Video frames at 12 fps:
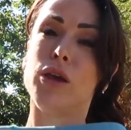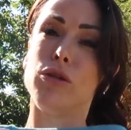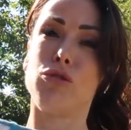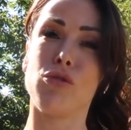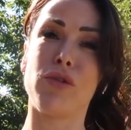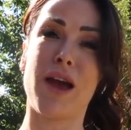
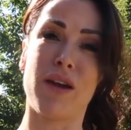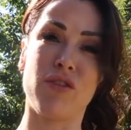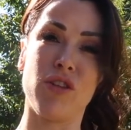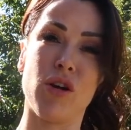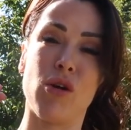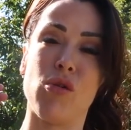You don't have
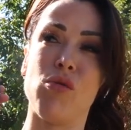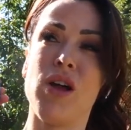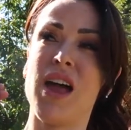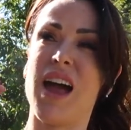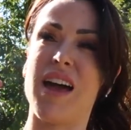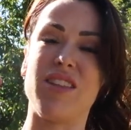to go
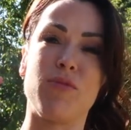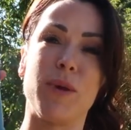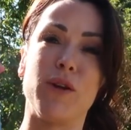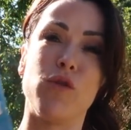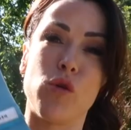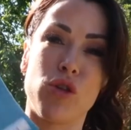and
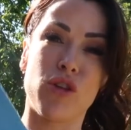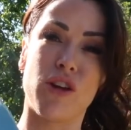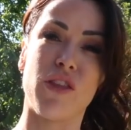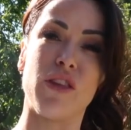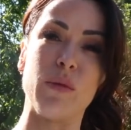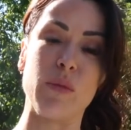spend a fortune
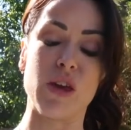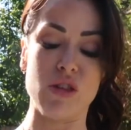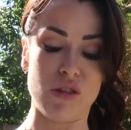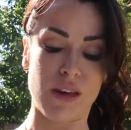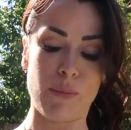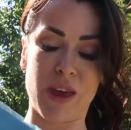on them. You can
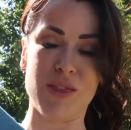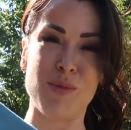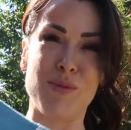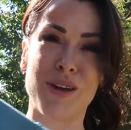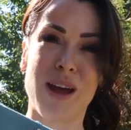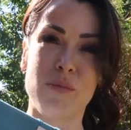just pick
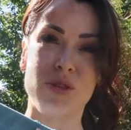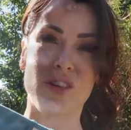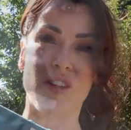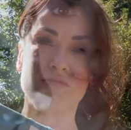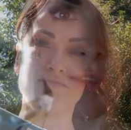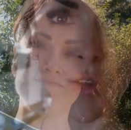them up on
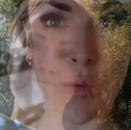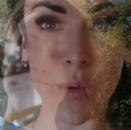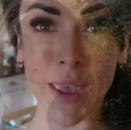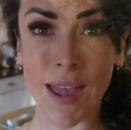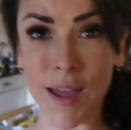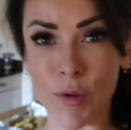Amazon. So
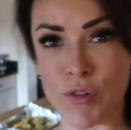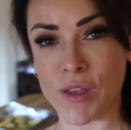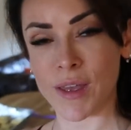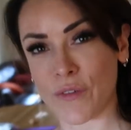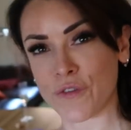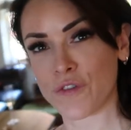we have
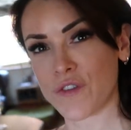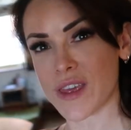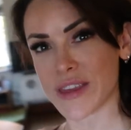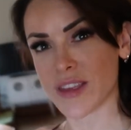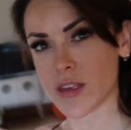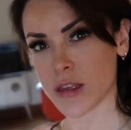a
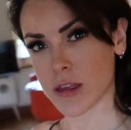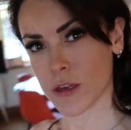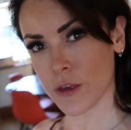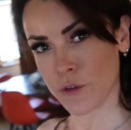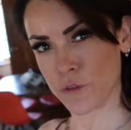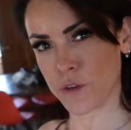
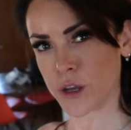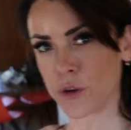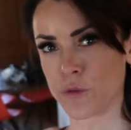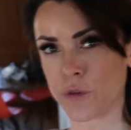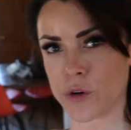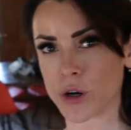feast
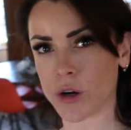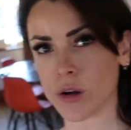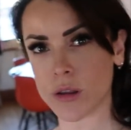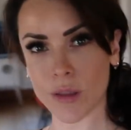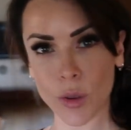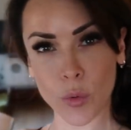fit for
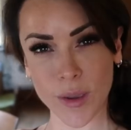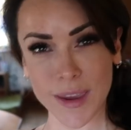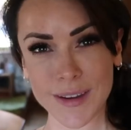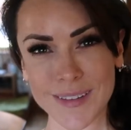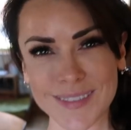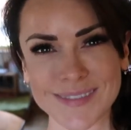a
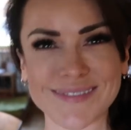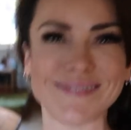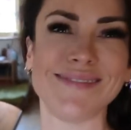queen.